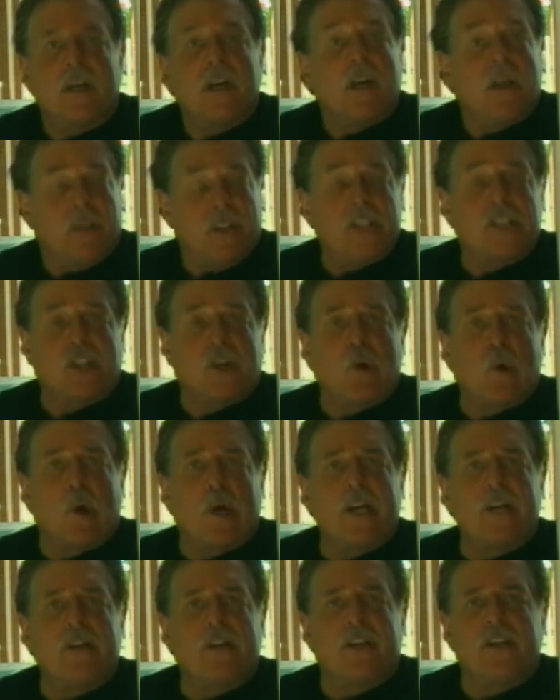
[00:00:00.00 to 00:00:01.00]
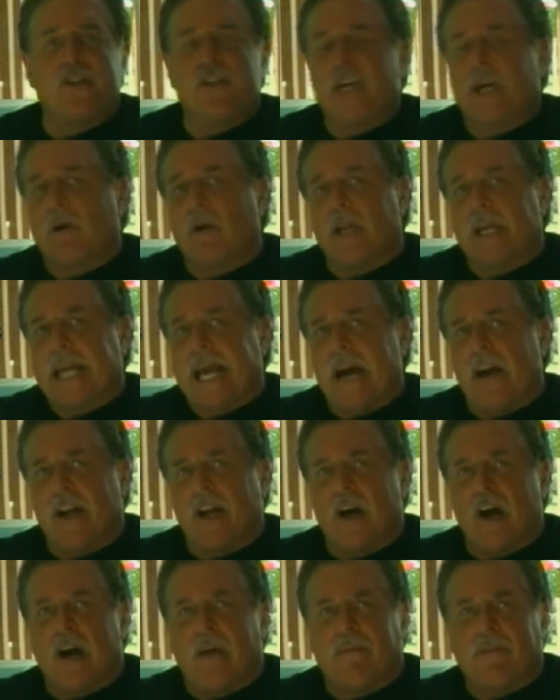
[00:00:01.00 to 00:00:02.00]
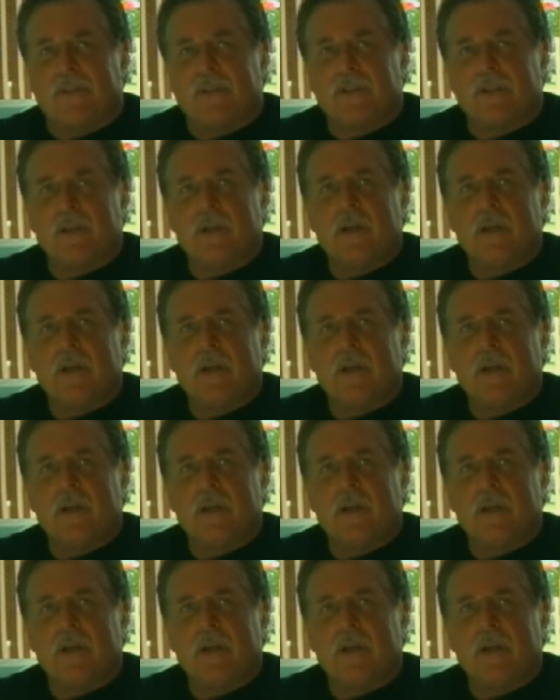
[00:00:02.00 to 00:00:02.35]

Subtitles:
this according to the General Accounting Office.